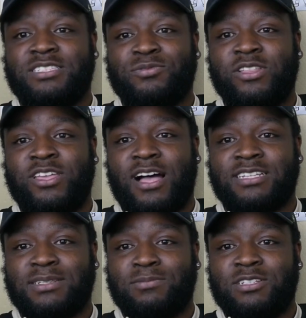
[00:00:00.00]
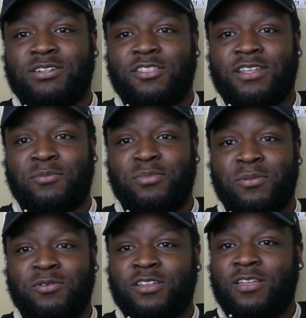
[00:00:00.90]
it's really awesome to know that I'll be
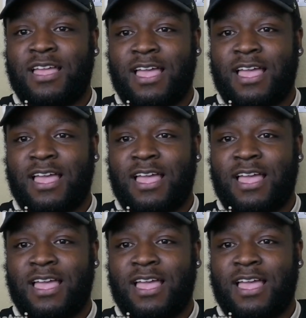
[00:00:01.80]
able to